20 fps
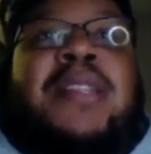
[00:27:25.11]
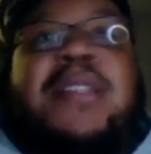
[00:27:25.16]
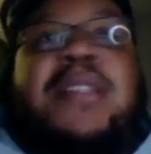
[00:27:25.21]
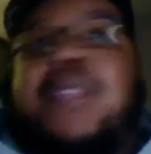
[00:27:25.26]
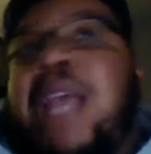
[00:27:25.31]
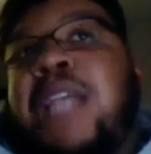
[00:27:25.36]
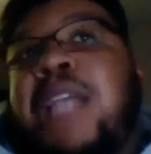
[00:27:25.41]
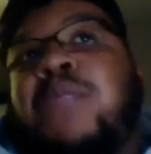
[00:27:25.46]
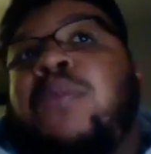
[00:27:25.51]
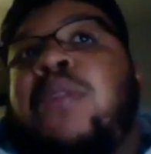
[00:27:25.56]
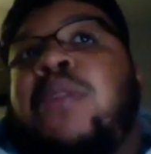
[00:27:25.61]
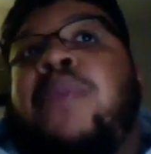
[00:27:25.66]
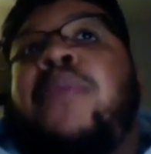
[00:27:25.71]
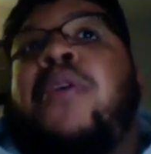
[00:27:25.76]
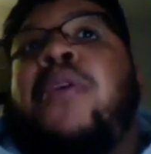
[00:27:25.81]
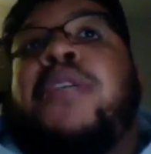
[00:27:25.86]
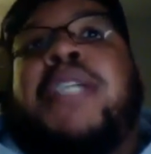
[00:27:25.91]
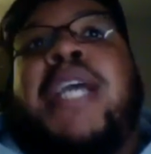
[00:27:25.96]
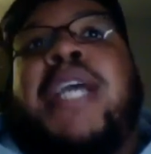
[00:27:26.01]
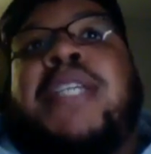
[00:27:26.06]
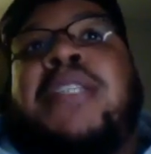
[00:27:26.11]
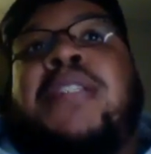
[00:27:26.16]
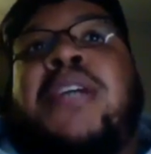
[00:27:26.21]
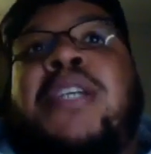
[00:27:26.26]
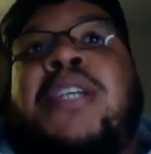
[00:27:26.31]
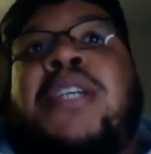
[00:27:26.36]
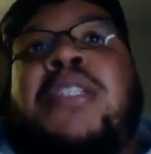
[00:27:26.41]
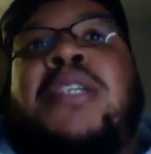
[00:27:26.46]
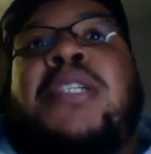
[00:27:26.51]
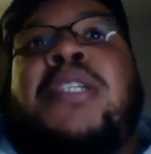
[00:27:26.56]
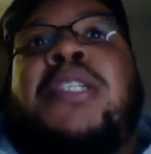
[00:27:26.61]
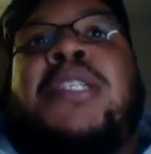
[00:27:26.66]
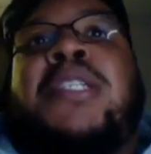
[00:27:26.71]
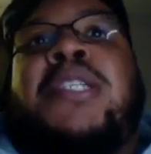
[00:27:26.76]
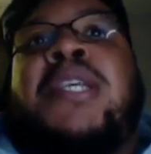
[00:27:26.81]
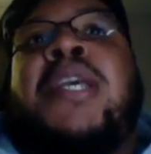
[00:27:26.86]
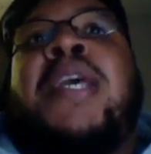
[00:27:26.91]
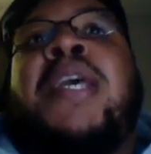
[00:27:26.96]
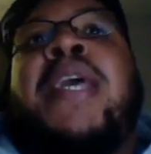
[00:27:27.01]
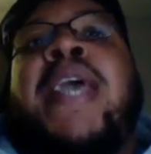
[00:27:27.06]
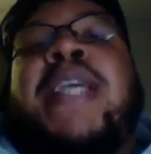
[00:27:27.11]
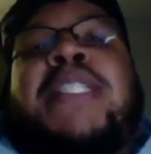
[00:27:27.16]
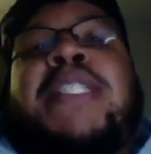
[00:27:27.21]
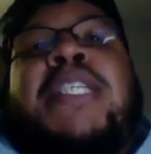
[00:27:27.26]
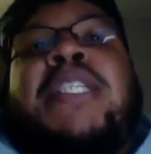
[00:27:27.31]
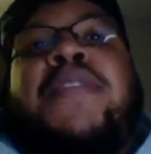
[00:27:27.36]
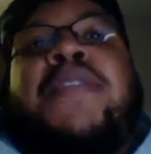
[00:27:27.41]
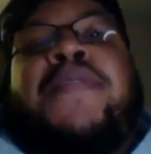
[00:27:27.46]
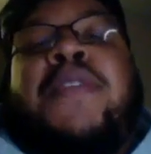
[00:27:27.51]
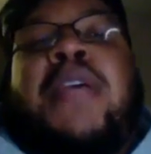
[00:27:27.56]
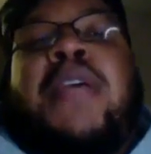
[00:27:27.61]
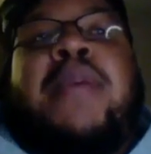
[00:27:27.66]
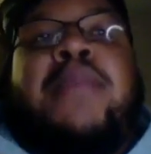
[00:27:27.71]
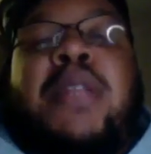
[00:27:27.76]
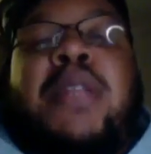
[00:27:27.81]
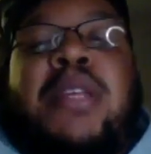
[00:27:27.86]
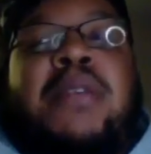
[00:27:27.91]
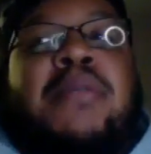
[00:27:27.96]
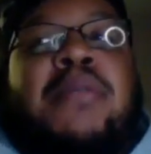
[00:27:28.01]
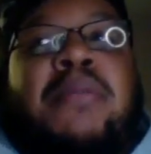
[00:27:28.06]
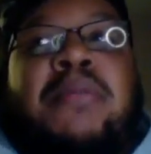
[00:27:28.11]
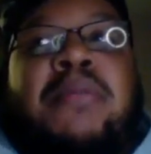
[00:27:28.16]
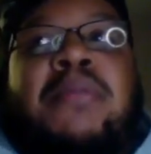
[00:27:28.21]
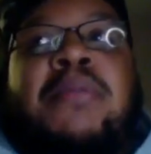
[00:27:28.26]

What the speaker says: that's what Lamar Jackson does because it's easy for him to do.